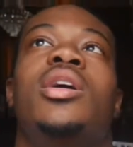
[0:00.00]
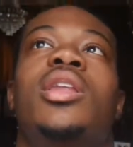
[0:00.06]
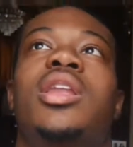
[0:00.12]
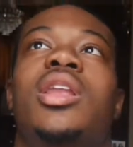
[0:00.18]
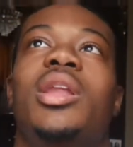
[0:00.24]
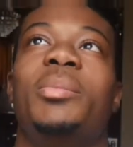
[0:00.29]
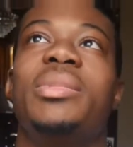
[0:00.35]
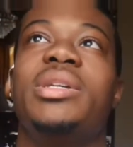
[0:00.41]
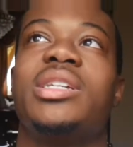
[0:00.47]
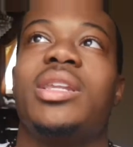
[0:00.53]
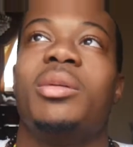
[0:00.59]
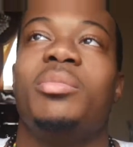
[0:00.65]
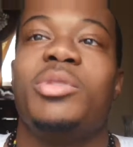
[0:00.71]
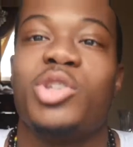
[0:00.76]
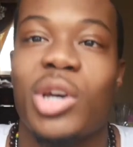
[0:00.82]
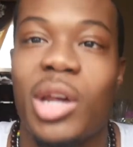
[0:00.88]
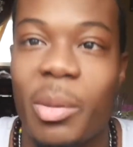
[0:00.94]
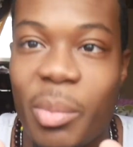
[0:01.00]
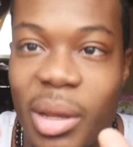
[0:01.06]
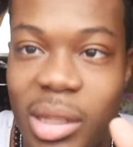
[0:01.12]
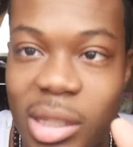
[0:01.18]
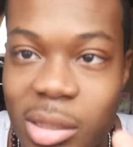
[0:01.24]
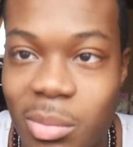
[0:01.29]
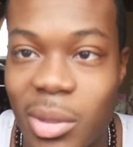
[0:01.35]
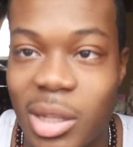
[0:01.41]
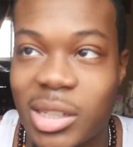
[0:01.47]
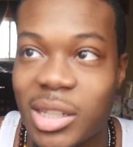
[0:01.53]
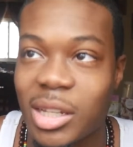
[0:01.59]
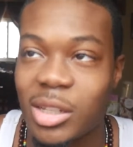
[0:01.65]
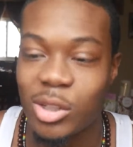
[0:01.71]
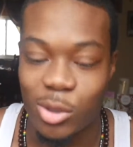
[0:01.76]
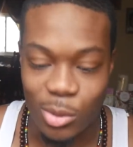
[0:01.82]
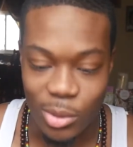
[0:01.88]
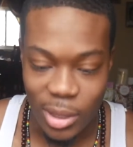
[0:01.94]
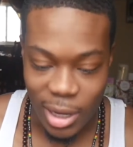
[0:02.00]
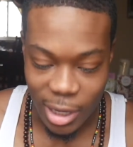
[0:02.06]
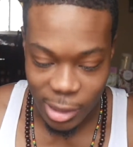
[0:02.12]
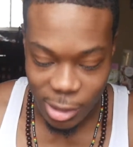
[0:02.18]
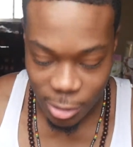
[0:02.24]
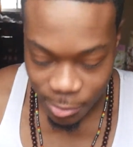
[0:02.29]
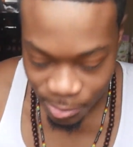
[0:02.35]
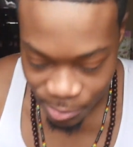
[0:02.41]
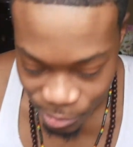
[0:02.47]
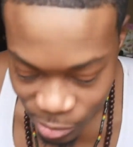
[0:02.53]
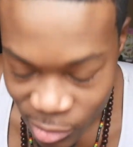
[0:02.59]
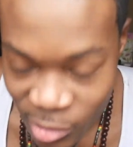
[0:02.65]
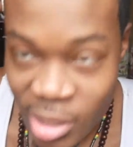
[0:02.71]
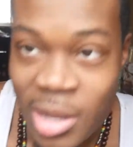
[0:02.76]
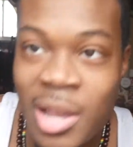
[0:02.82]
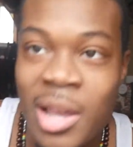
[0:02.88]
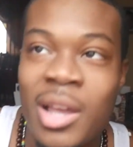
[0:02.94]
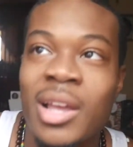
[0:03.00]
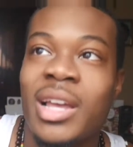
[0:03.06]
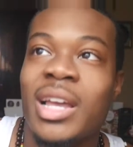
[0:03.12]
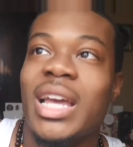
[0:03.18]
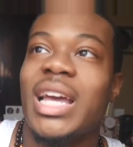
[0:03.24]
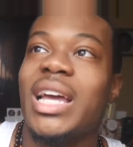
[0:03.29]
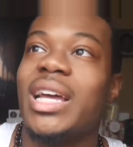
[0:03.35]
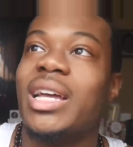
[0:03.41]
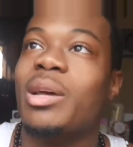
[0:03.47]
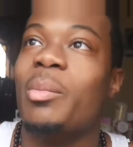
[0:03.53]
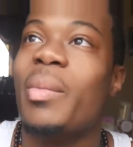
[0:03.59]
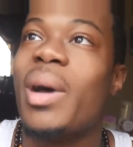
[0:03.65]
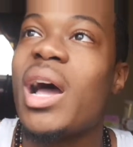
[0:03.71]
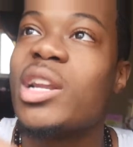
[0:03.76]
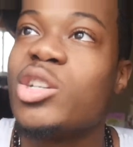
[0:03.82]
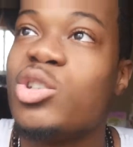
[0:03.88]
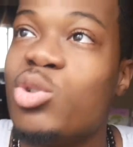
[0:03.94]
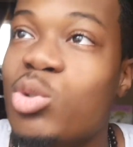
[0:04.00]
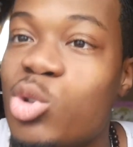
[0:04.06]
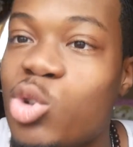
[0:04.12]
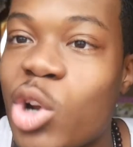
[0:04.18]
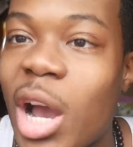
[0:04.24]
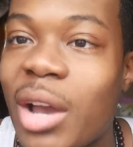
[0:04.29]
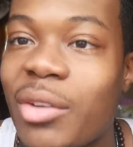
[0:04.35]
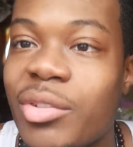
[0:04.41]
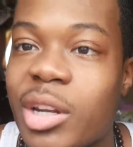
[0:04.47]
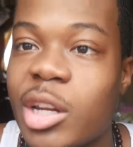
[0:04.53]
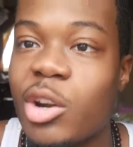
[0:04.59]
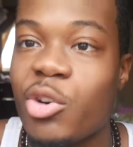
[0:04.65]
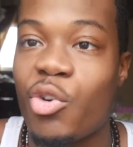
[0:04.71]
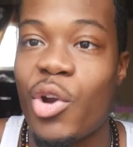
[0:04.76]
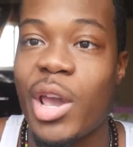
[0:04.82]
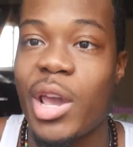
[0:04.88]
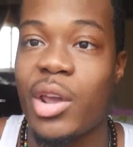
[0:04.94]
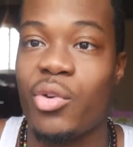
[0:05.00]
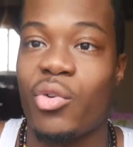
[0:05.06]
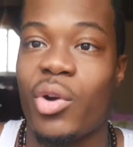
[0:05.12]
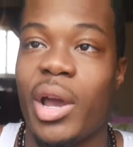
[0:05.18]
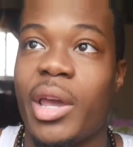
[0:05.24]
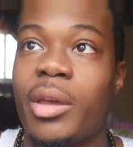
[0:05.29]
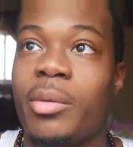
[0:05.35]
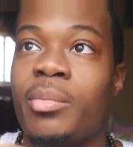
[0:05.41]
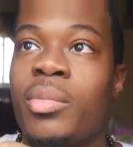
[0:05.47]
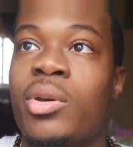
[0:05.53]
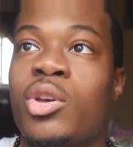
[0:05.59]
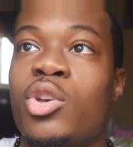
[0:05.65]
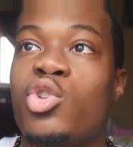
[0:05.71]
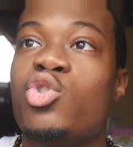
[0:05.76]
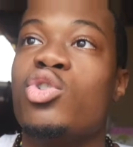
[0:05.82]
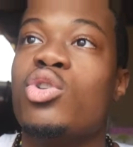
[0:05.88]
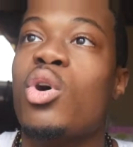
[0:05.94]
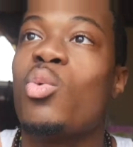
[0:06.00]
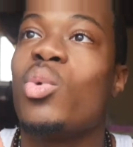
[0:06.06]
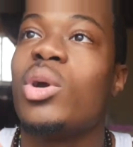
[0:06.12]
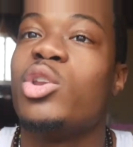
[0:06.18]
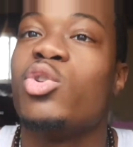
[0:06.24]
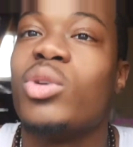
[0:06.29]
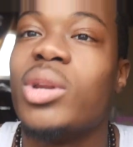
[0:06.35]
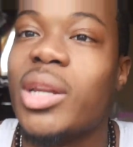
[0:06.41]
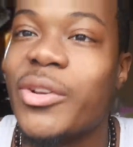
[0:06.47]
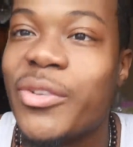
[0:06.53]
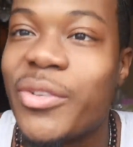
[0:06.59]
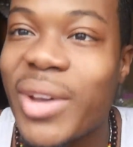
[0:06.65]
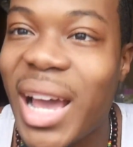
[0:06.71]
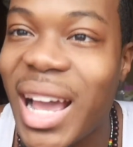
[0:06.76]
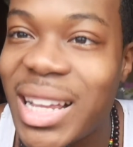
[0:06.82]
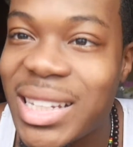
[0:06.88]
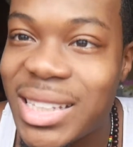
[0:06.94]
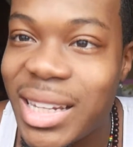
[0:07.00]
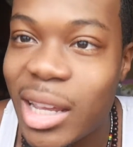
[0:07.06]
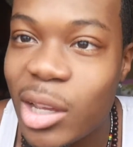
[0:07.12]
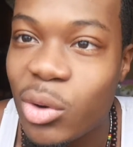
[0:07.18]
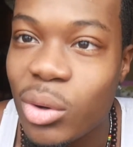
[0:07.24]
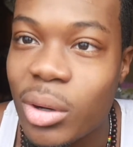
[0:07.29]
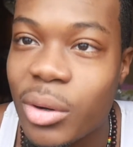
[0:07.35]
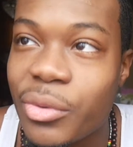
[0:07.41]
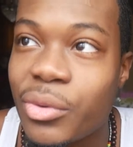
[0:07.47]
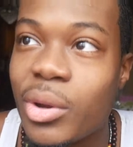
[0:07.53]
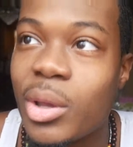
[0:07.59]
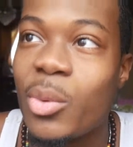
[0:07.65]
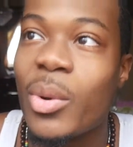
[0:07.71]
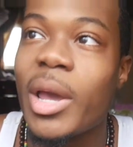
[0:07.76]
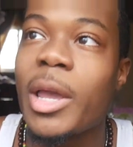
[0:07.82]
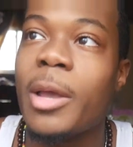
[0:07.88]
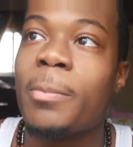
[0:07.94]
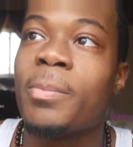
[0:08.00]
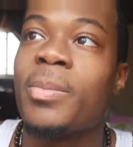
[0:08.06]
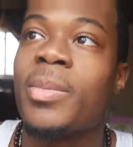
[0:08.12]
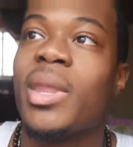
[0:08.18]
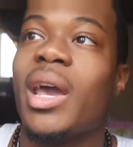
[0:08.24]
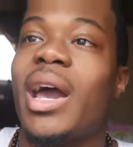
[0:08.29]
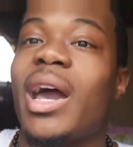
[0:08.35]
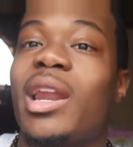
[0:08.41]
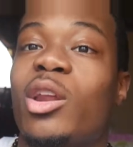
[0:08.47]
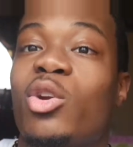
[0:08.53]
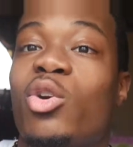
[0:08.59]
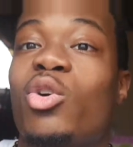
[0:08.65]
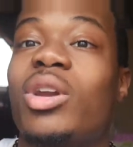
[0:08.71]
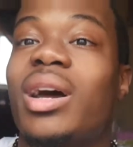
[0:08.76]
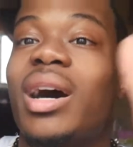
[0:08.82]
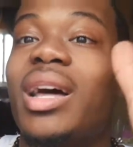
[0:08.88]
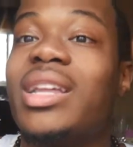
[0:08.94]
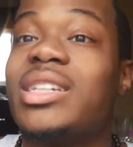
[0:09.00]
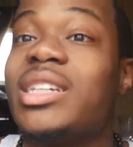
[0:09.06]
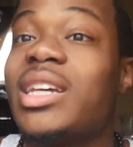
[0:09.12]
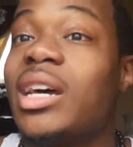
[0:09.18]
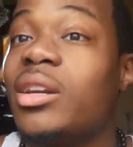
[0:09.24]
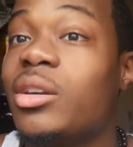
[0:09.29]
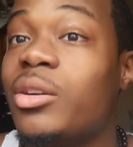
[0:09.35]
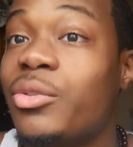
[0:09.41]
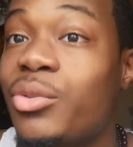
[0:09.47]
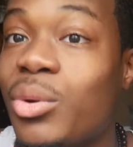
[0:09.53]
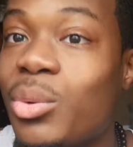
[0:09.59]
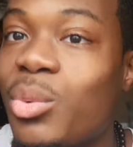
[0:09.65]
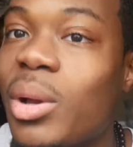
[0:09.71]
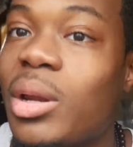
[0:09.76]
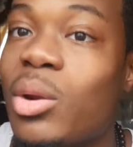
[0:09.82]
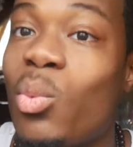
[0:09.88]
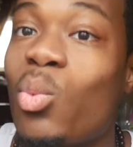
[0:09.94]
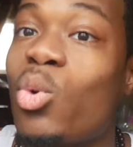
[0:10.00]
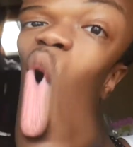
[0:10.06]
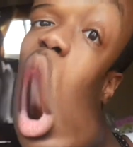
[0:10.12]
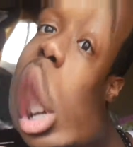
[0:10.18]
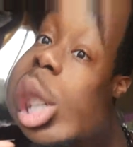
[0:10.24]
let me try to make this make sense to you guys. Imagine you driving in the rain, right? You know when you're in the fast lane on the freeway, and then on the other side of the freeway, the water